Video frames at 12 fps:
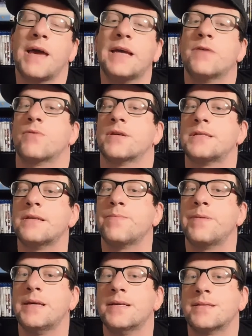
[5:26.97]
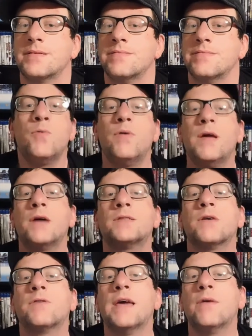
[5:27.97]
May he rest in peace. We
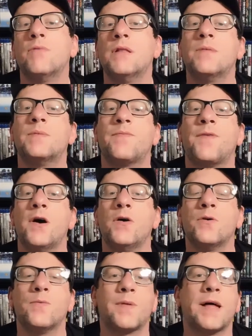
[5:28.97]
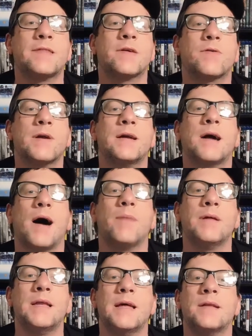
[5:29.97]
also get Willem Dafoe, who played the Green
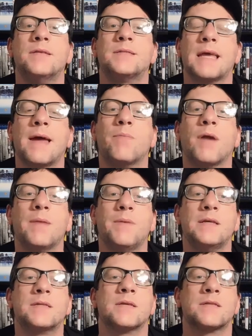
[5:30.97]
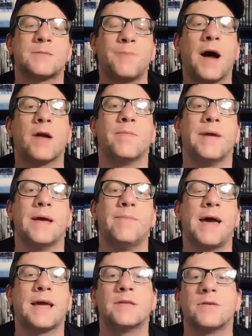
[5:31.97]
Goblin in Sam Raimi's Spider-Man
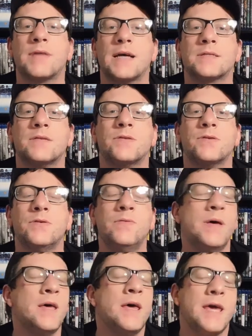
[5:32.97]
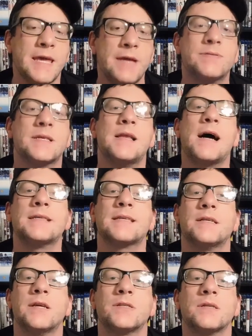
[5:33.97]
back in 2002. He was a nice
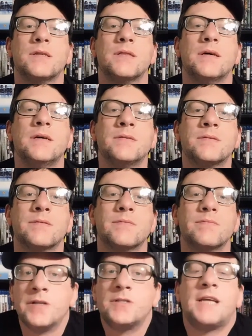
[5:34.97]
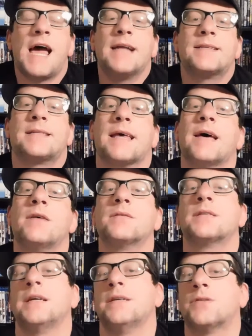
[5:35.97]
addition to this. Chad
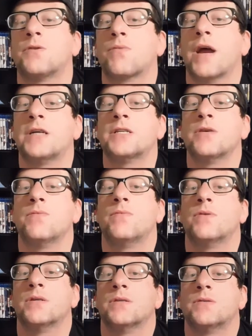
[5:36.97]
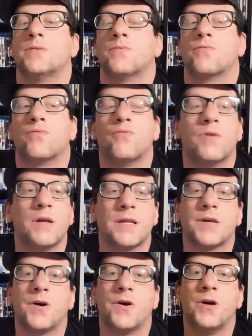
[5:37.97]
Stahelski's direction was
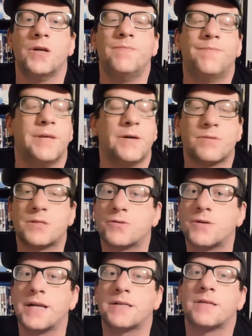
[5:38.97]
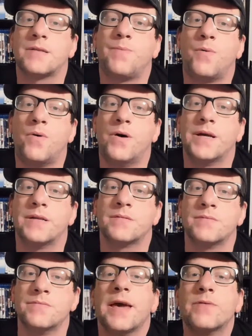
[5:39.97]
really good. It was straight to the
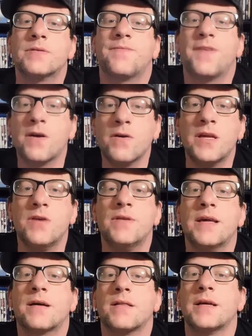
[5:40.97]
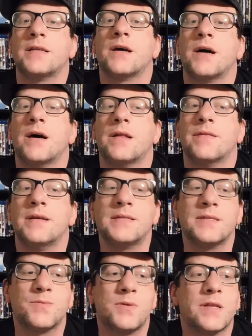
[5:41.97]
point. It was very uniquely done. This
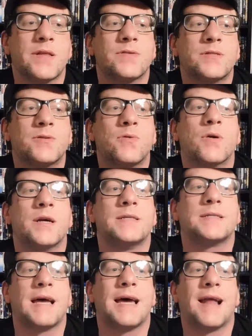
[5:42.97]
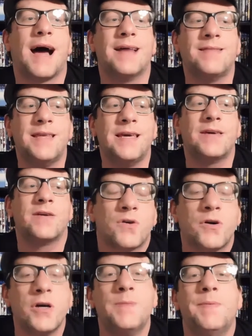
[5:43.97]
is one of those stories that I think
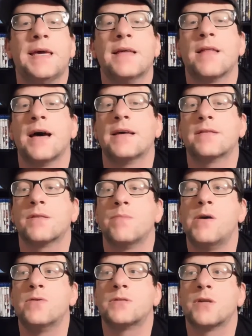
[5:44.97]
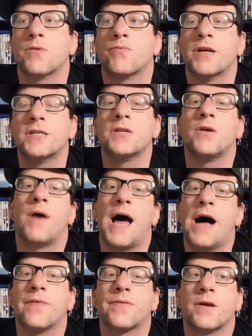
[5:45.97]
could be like the most original
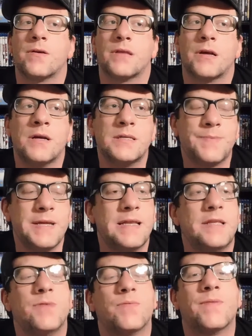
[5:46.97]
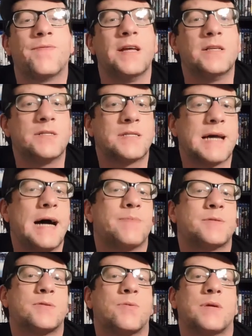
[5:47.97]
out there. There has been revenge type
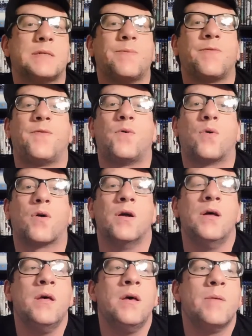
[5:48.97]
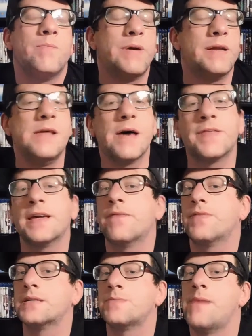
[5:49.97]
stories before, but nothing
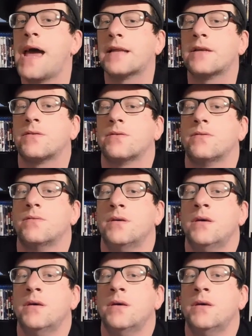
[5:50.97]
of this magnitude.